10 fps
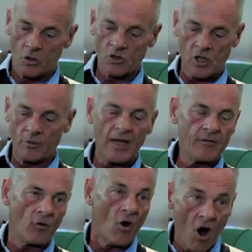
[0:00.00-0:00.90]
So
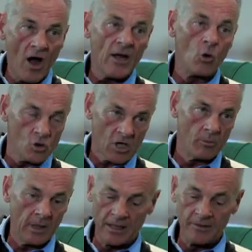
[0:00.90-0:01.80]
therefore, I also
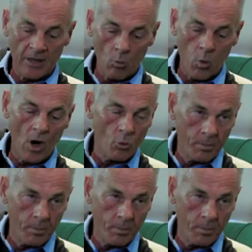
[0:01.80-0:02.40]
believe that world